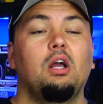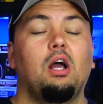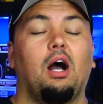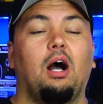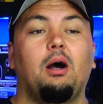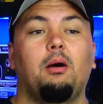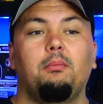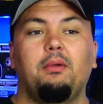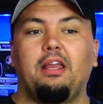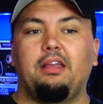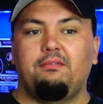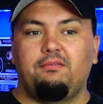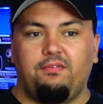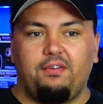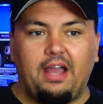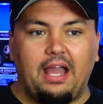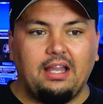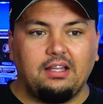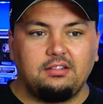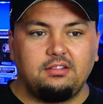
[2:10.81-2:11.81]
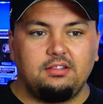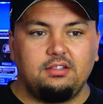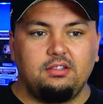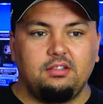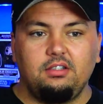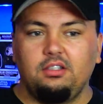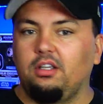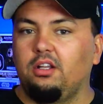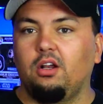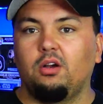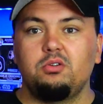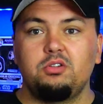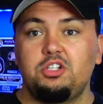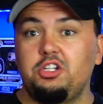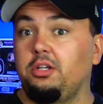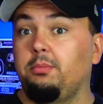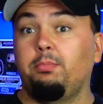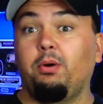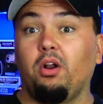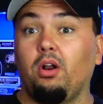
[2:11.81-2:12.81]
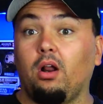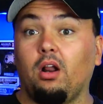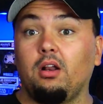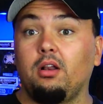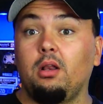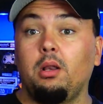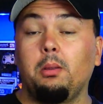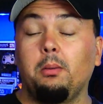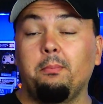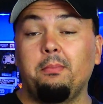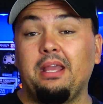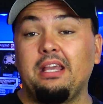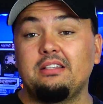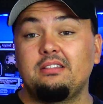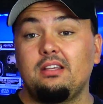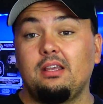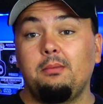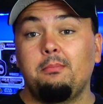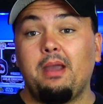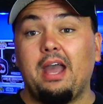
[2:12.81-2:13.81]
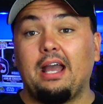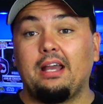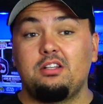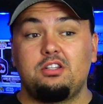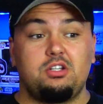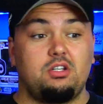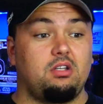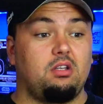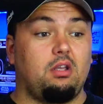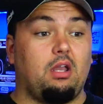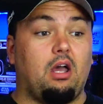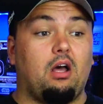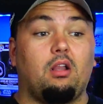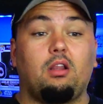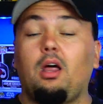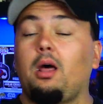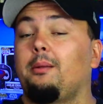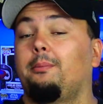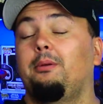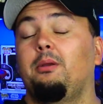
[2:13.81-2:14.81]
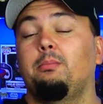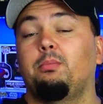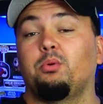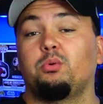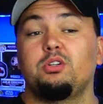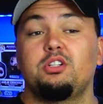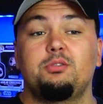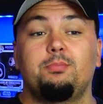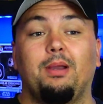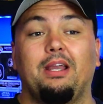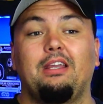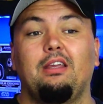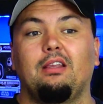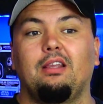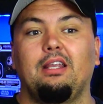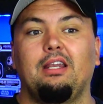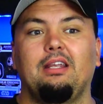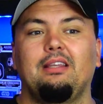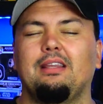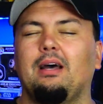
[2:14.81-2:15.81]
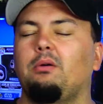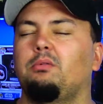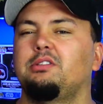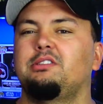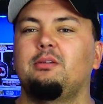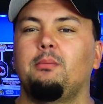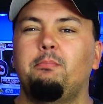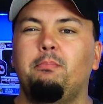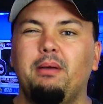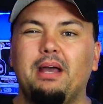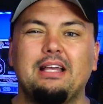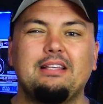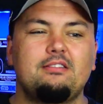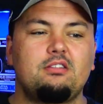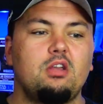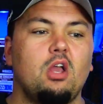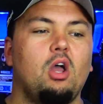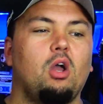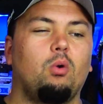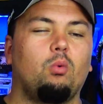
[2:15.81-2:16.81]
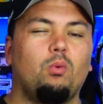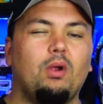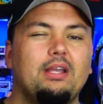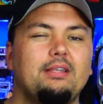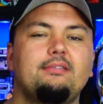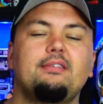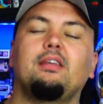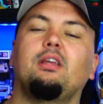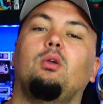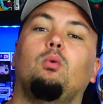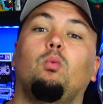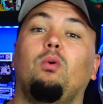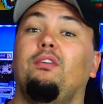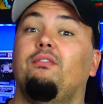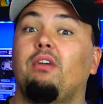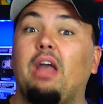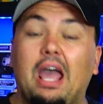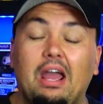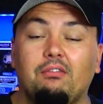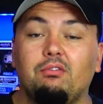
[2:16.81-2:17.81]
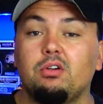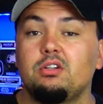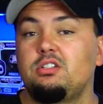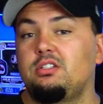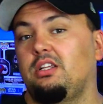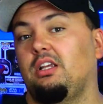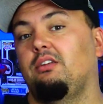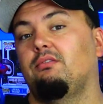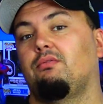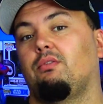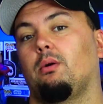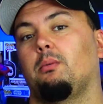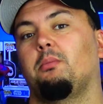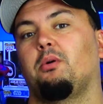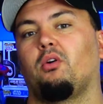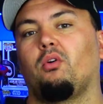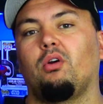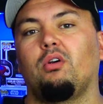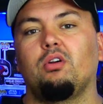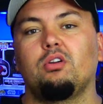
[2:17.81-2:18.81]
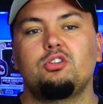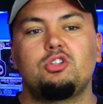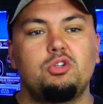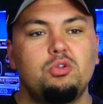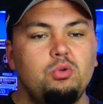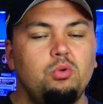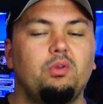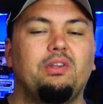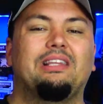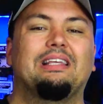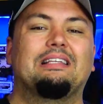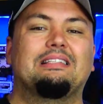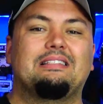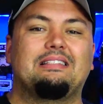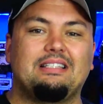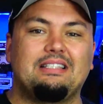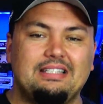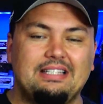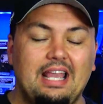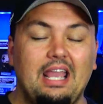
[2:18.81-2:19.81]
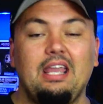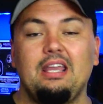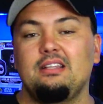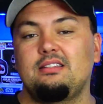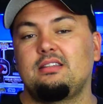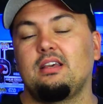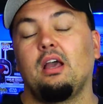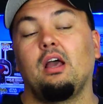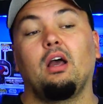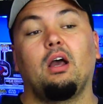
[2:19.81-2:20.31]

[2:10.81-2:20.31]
In fact, you know, she put on an amazing match. A lot of people were speculating that was the best wrestling we've ever seen from her to this date.